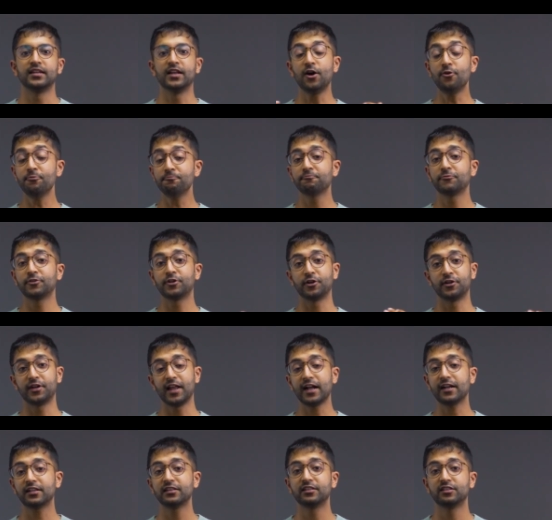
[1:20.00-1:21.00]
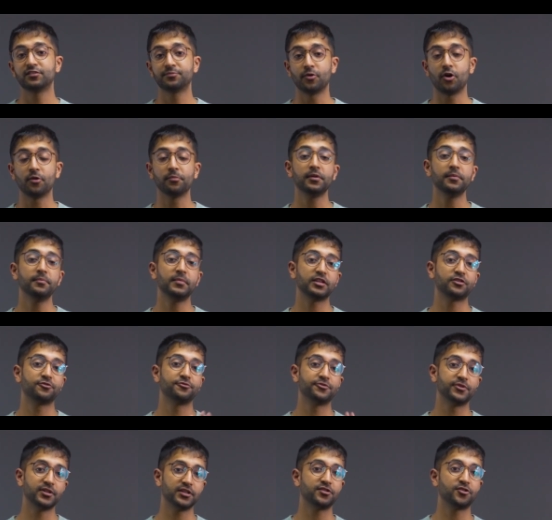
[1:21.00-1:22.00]
Now, to tackle this problem, let's
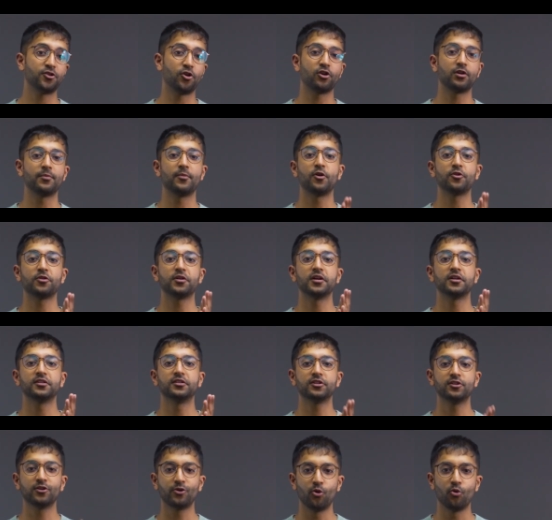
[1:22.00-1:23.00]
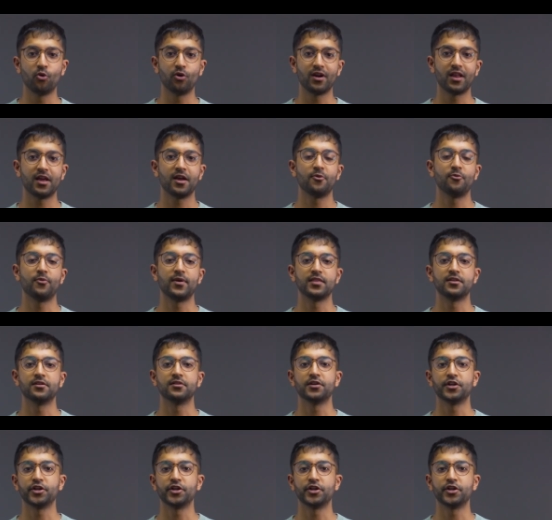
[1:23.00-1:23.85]
first talk about the cold weather